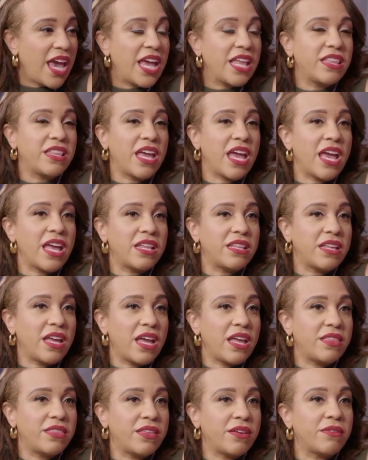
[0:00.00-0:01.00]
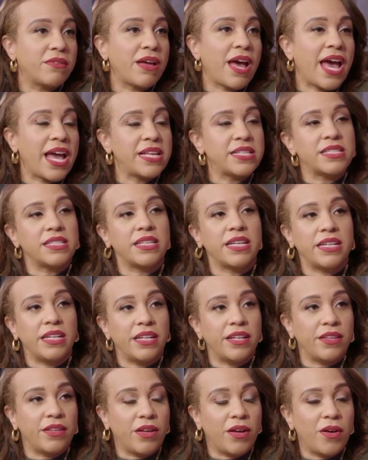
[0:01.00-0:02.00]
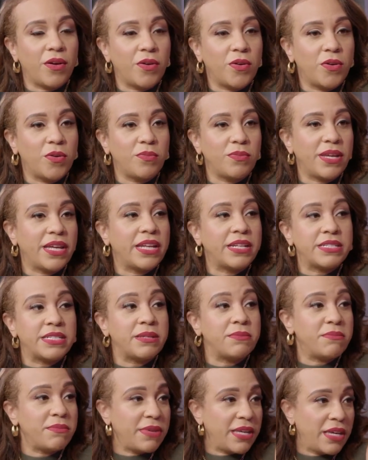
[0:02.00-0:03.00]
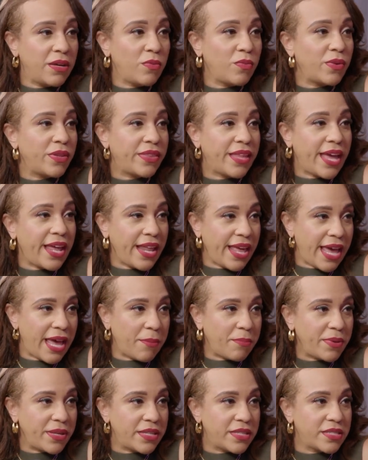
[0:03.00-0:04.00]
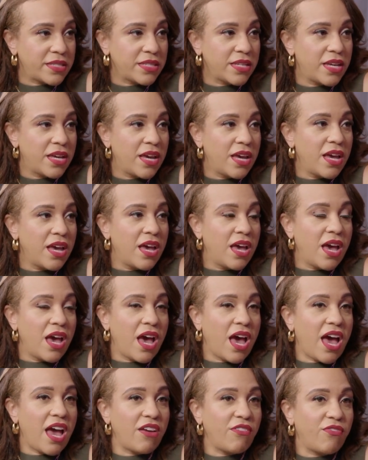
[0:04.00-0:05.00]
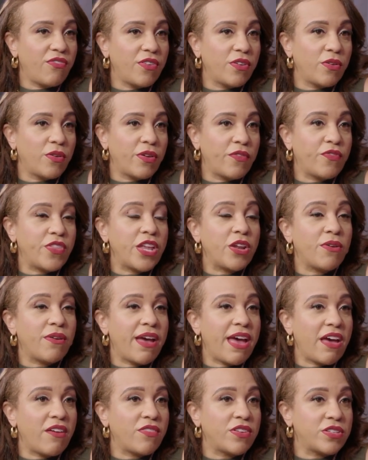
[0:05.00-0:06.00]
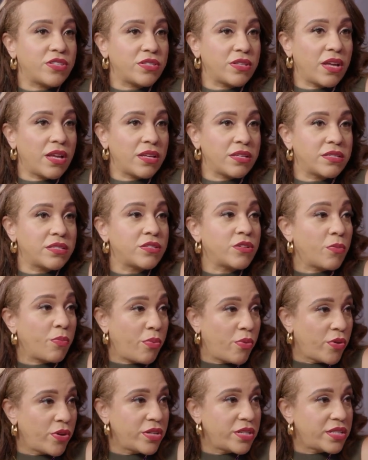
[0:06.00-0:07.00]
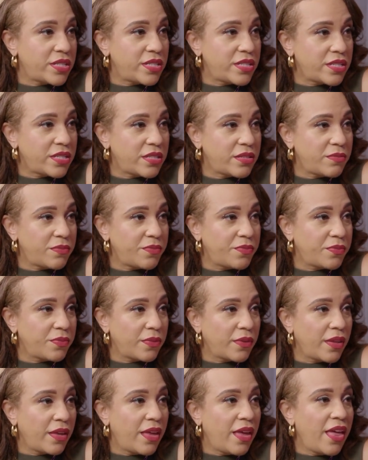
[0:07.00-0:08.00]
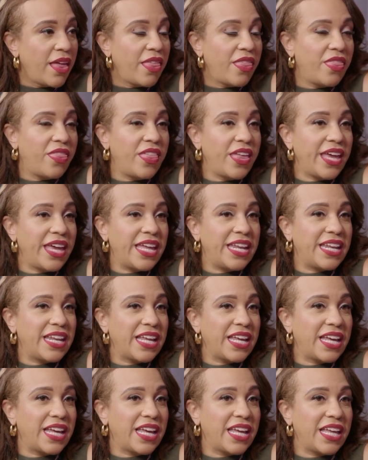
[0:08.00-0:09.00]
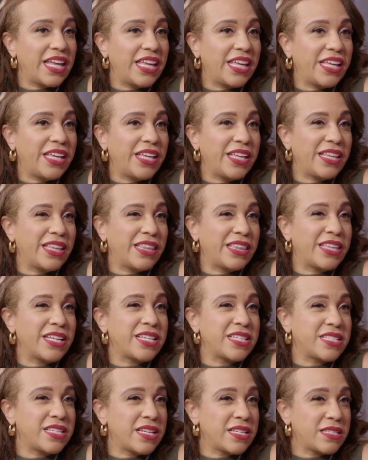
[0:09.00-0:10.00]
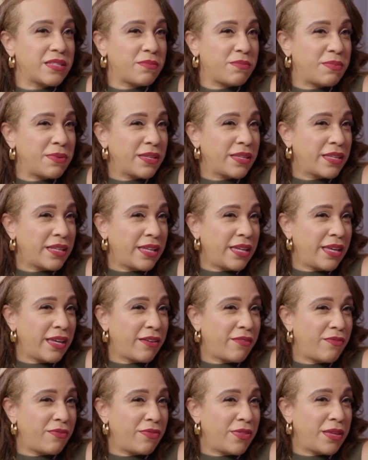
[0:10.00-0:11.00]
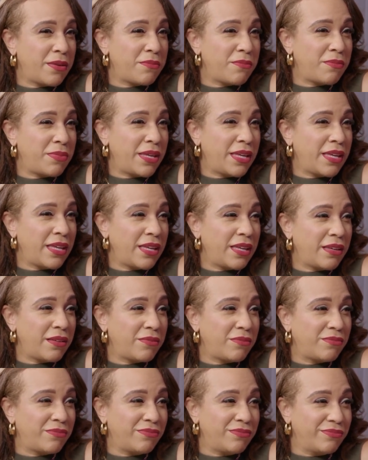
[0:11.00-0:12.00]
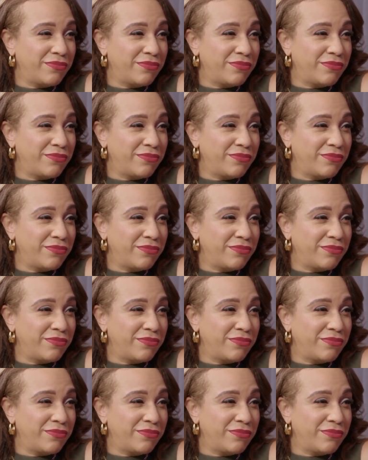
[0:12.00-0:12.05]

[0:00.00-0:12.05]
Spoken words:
And they're isolated in the home. And to me, when that happens, I feel if they don't have a support system, then the accessibility of them being